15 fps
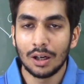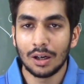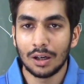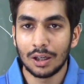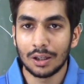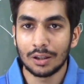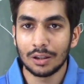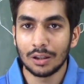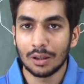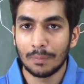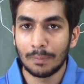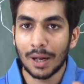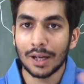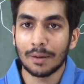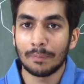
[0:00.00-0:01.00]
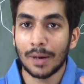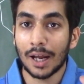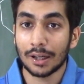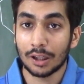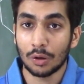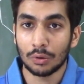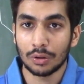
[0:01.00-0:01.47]
a little
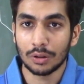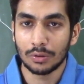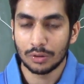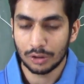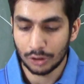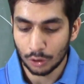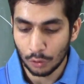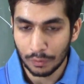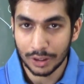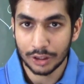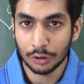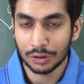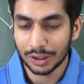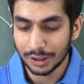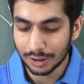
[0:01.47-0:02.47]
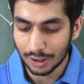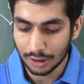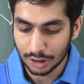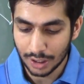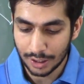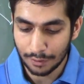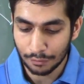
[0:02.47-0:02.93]
blacked out when you see
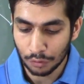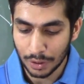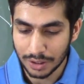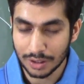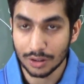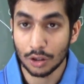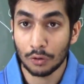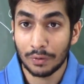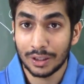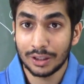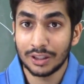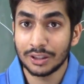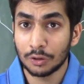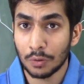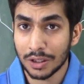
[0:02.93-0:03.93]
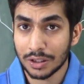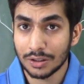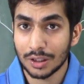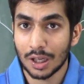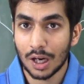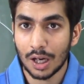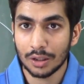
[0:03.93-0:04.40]
such kind of questions or when these
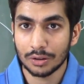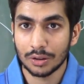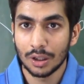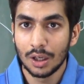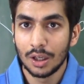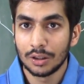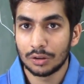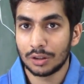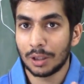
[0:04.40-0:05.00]
questions are asked.